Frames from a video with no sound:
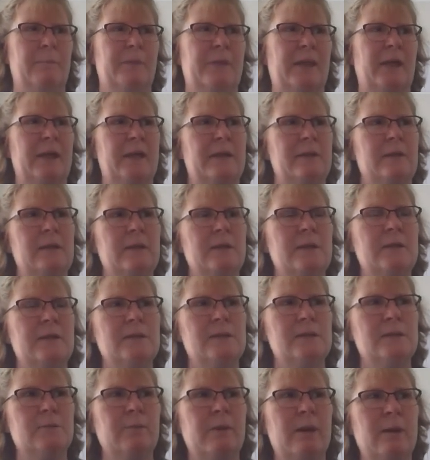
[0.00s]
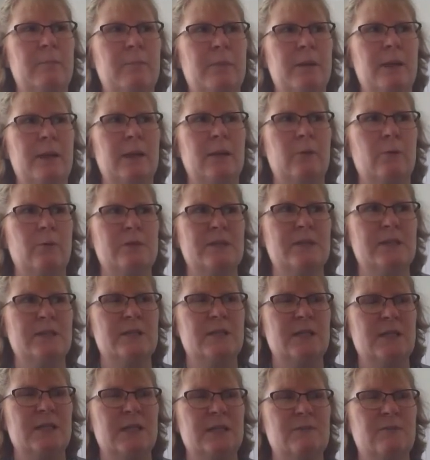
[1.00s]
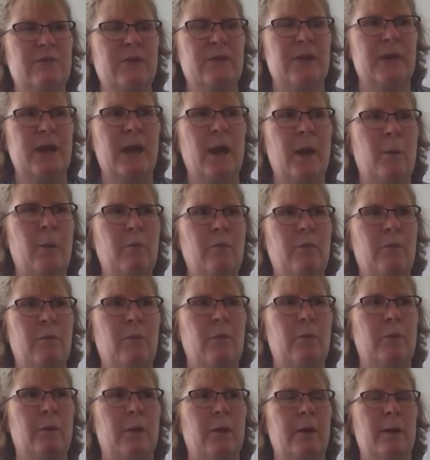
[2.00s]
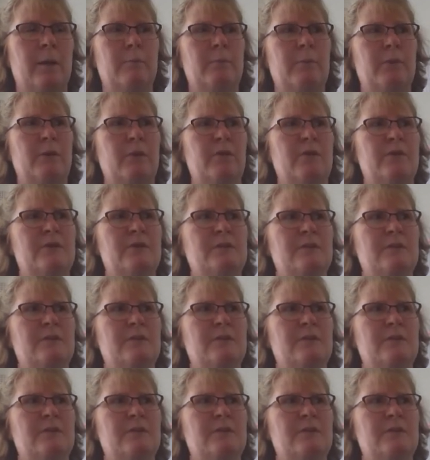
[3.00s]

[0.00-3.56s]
And I think this is where Autistic is very helpful, because